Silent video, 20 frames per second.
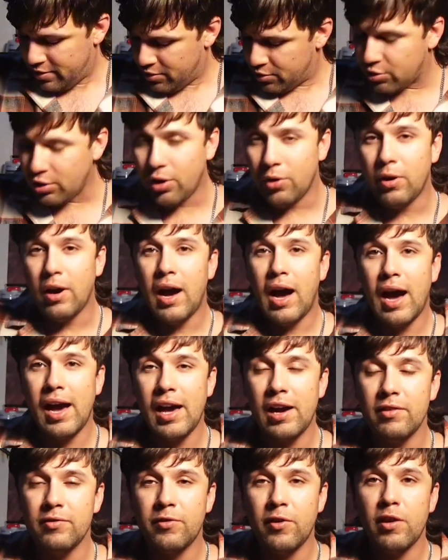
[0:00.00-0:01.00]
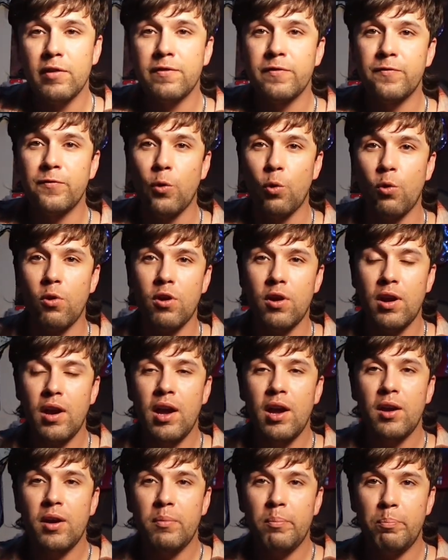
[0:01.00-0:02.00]
So I have 4
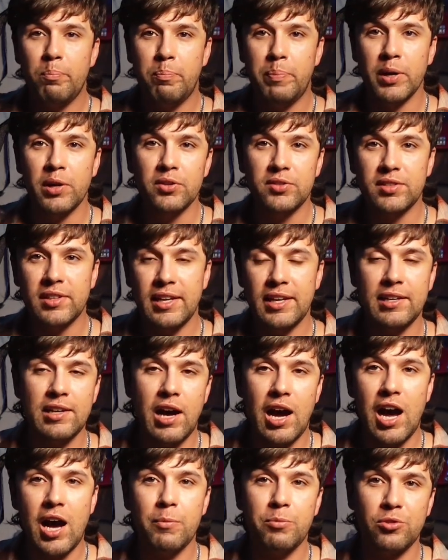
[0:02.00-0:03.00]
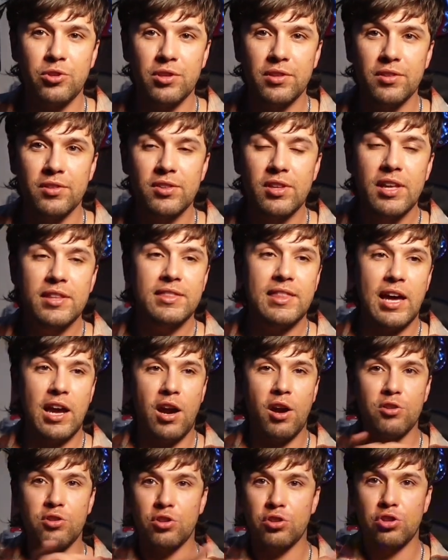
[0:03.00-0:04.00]
built-in options that
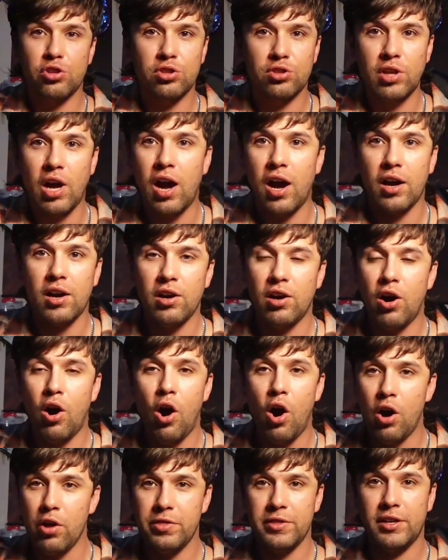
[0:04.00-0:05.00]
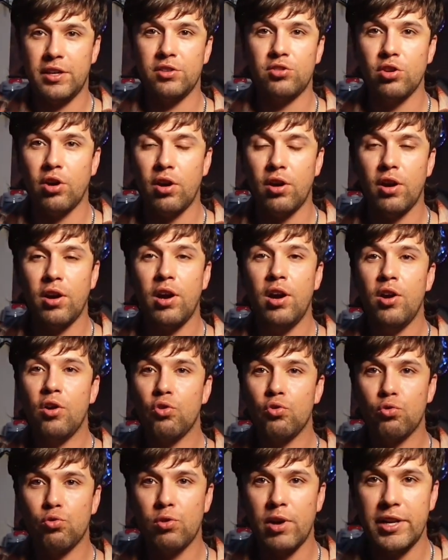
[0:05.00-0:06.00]
are just stock on the guitar,
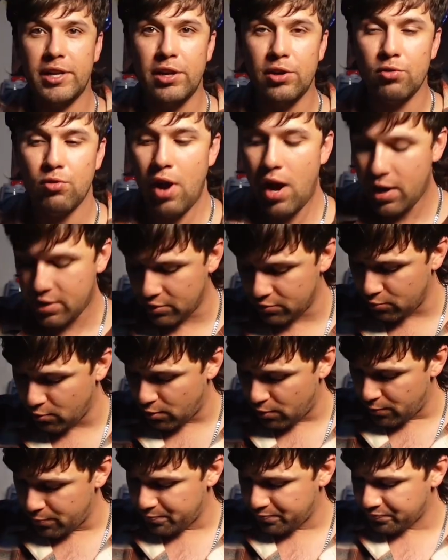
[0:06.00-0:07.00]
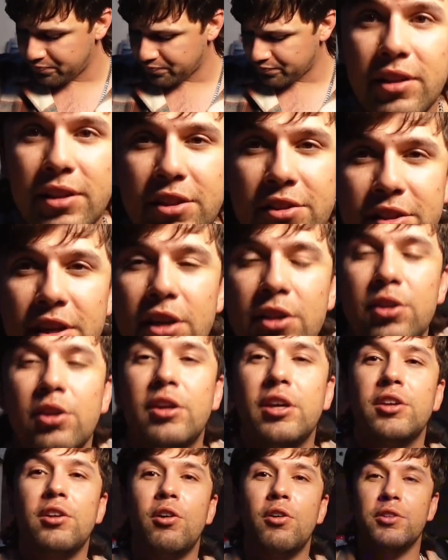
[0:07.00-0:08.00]
ready to rock and roll. Let's take a
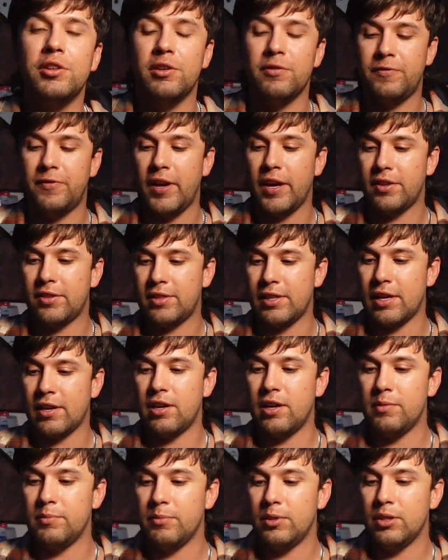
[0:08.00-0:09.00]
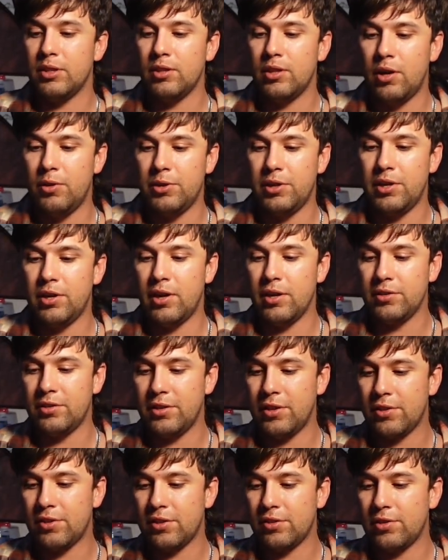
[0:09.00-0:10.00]
look at all the effects that come loaded onto
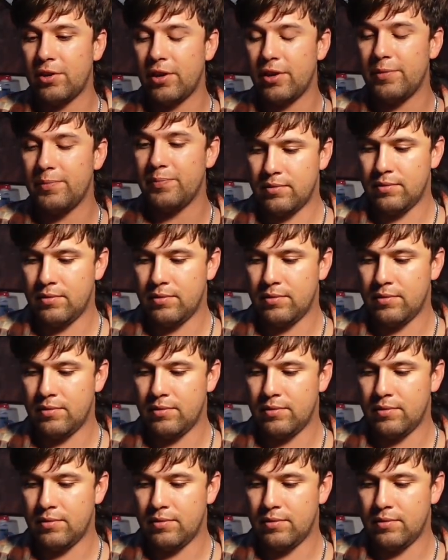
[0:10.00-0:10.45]
this guitar.